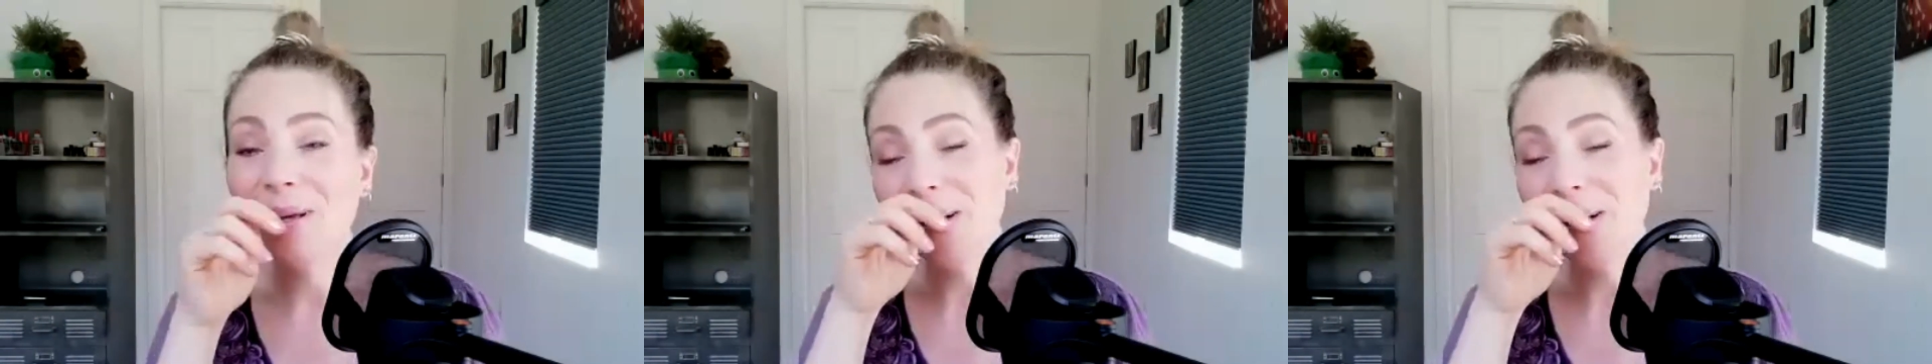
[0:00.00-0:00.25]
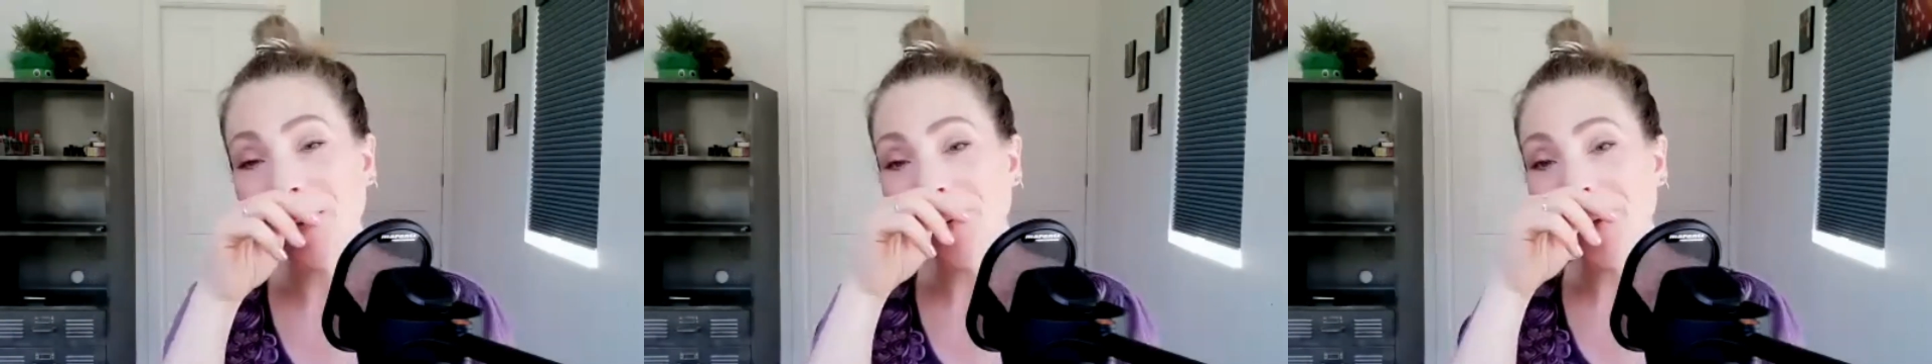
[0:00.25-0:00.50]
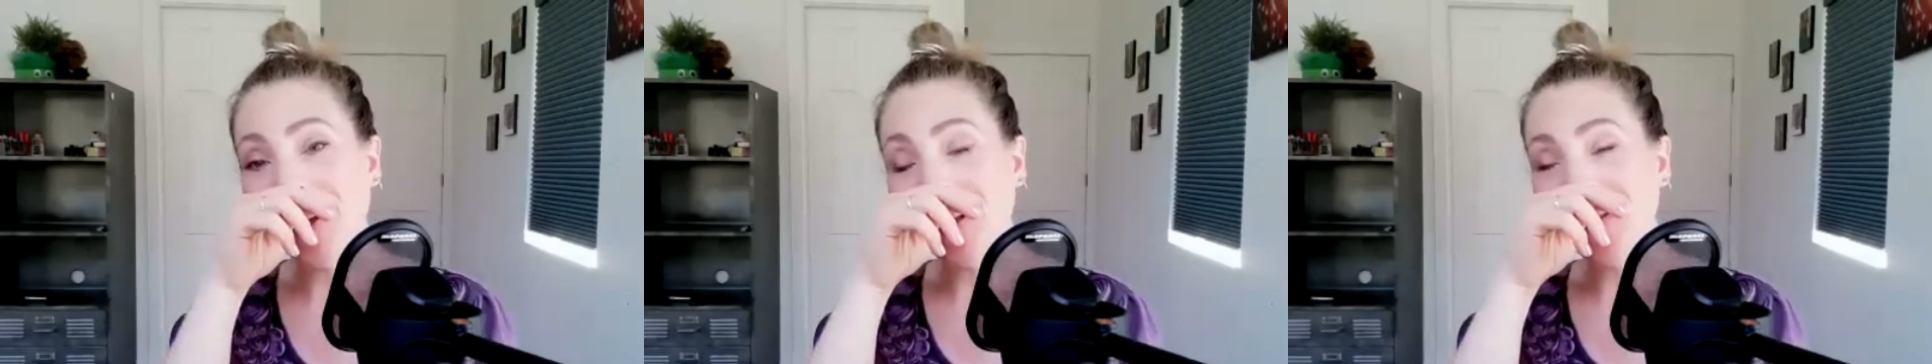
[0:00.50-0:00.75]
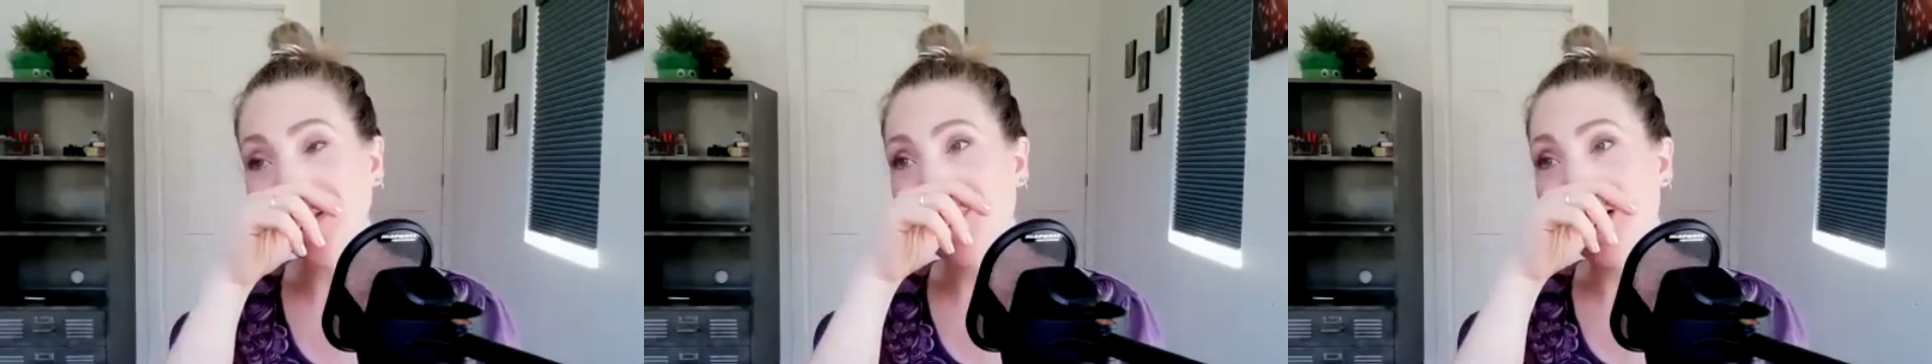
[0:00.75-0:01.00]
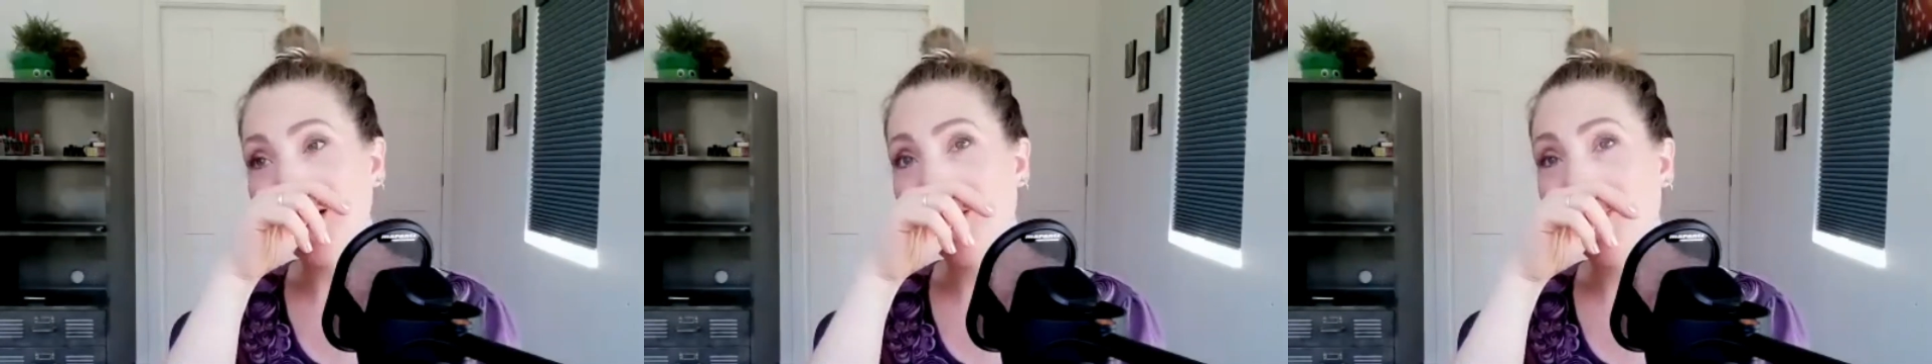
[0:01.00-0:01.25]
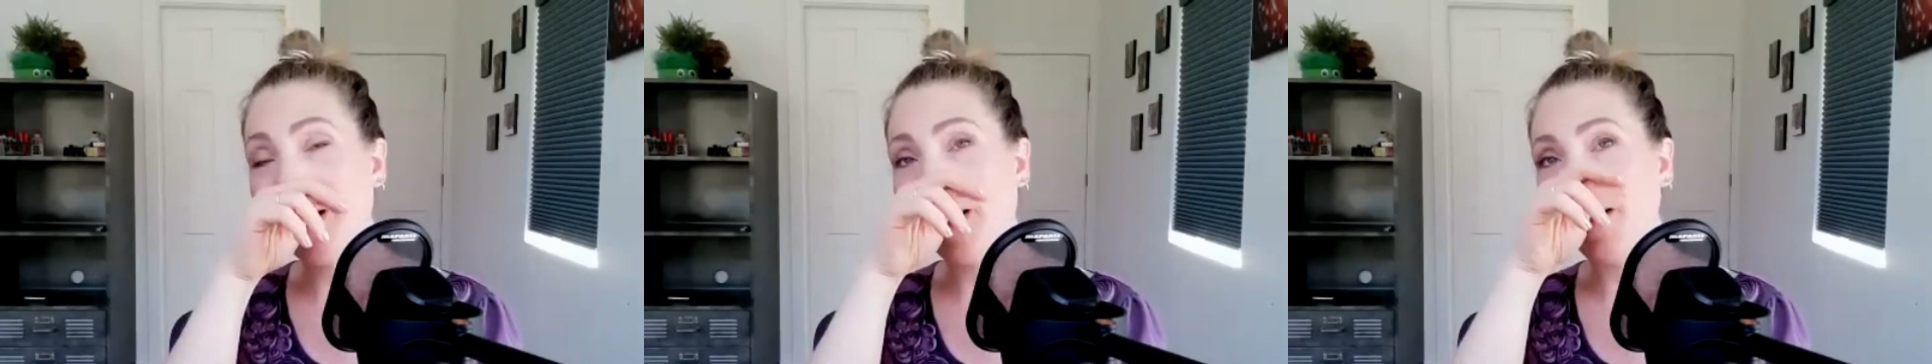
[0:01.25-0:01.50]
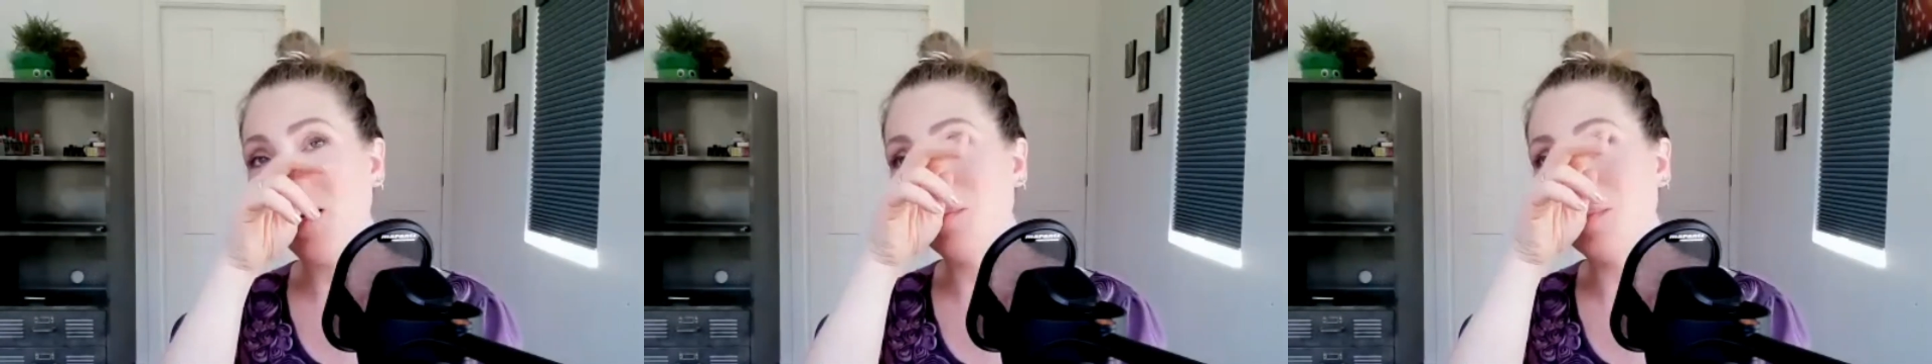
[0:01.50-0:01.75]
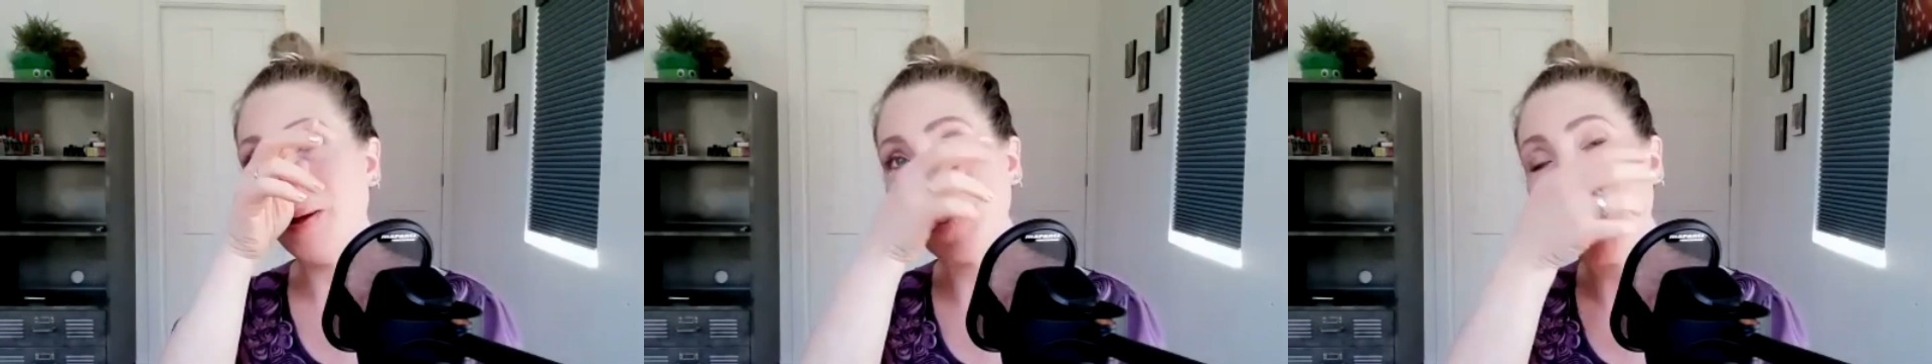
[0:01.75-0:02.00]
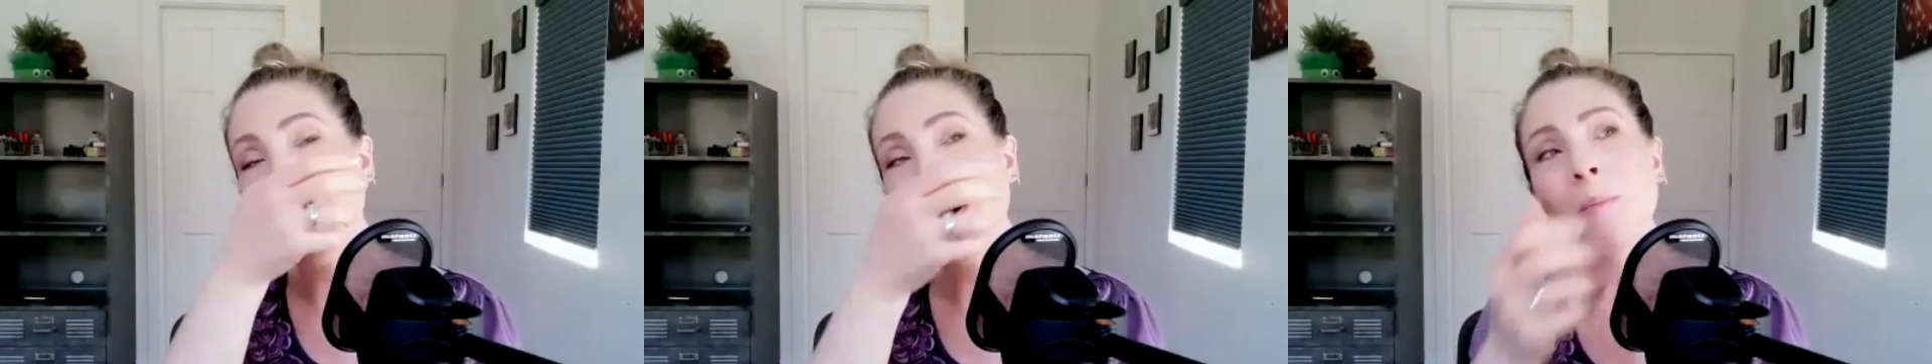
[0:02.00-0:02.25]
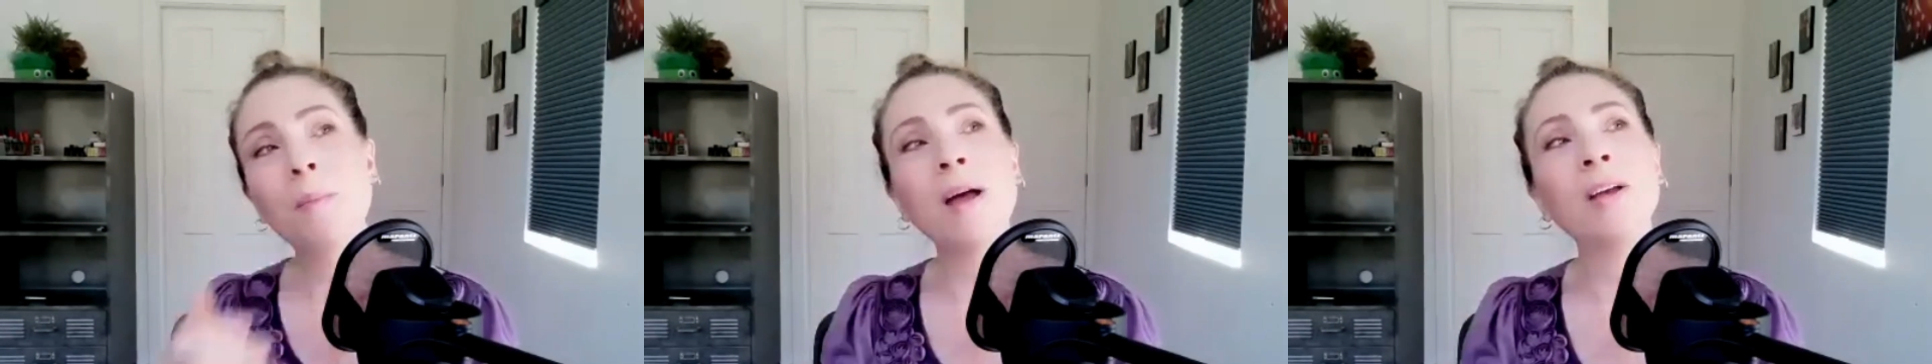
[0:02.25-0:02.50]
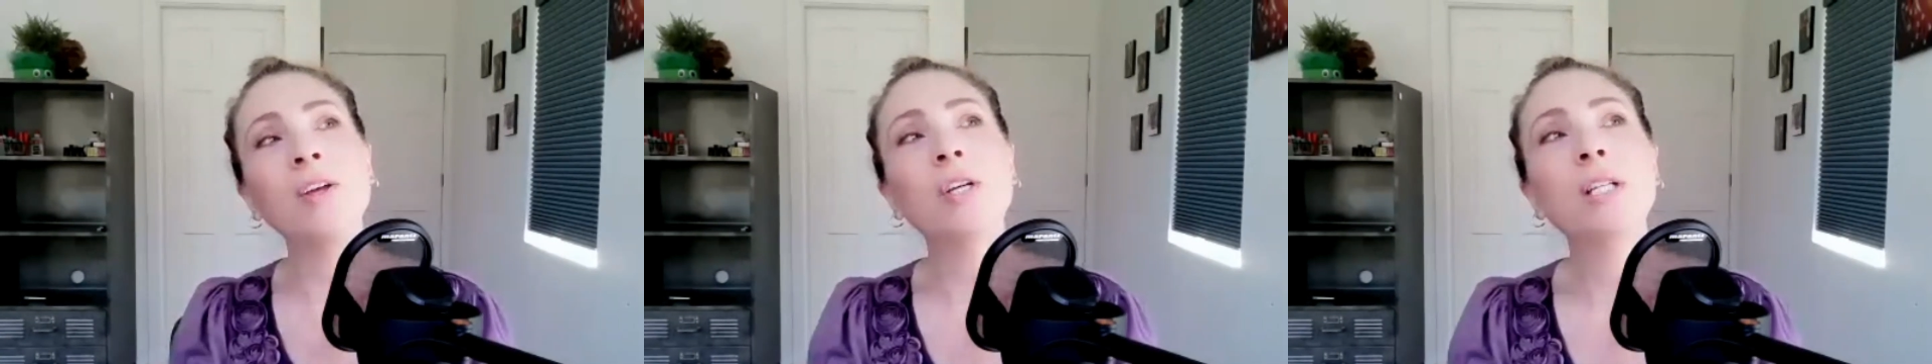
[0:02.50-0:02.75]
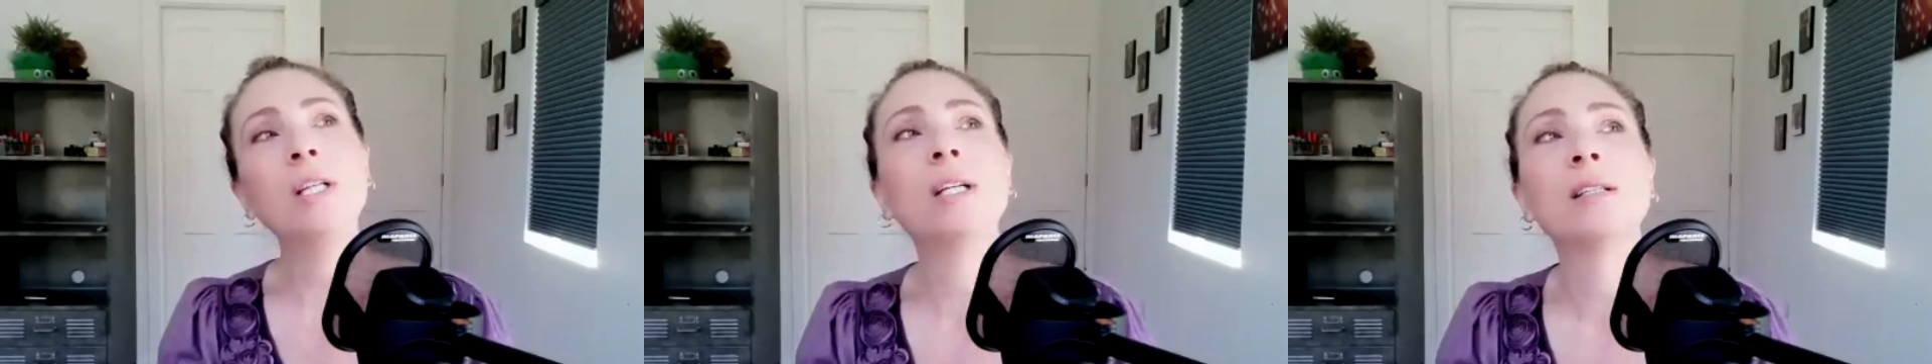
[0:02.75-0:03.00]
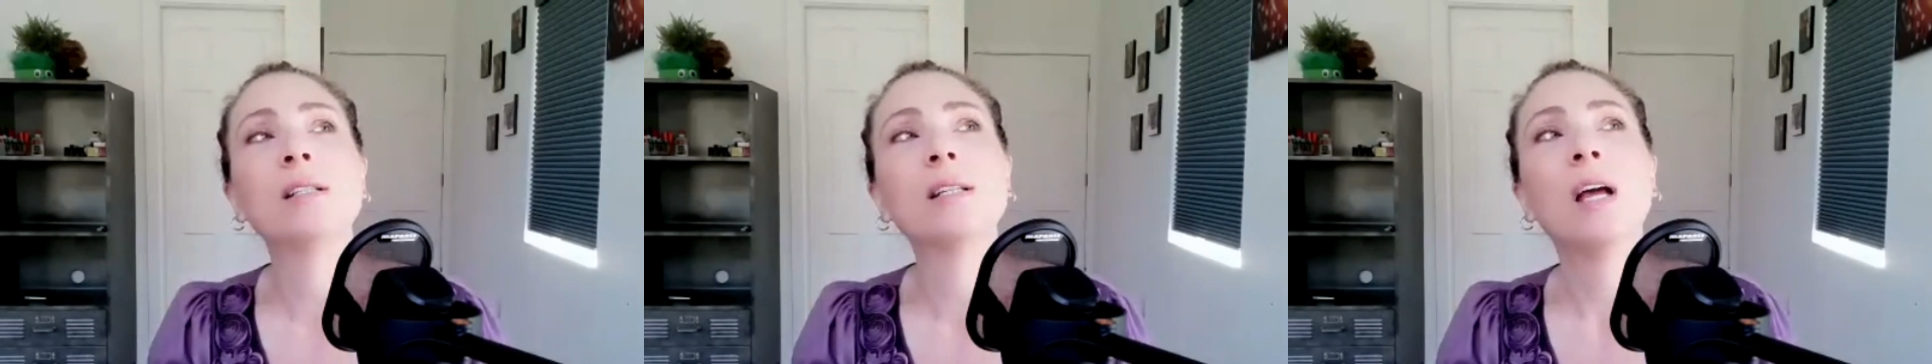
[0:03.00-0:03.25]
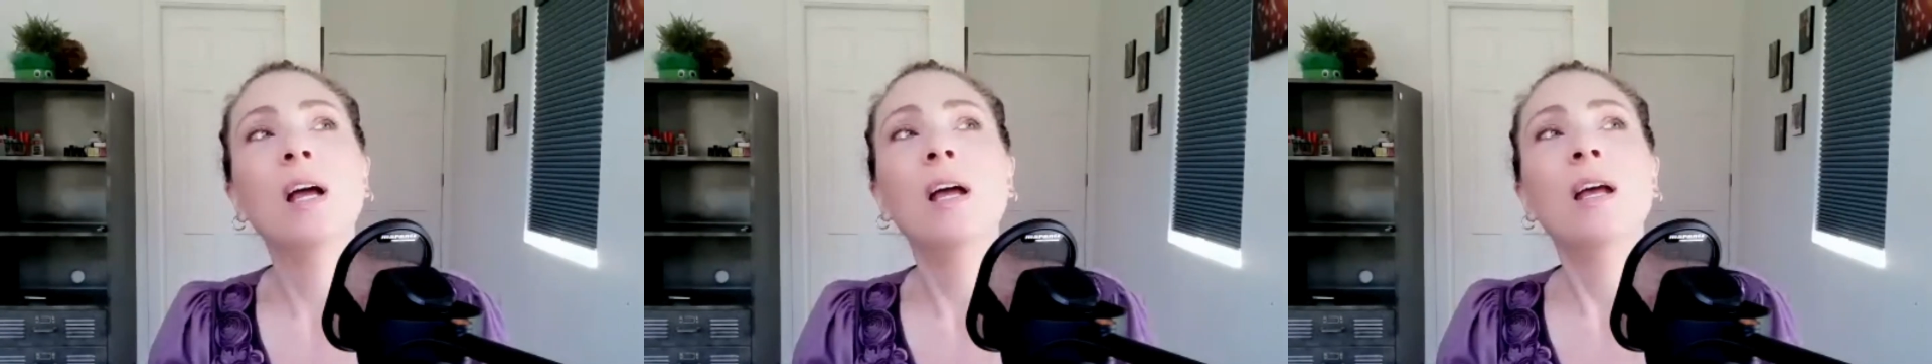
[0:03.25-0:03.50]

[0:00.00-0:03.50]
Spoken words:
and I look back on that and I'm like, oh my goodness.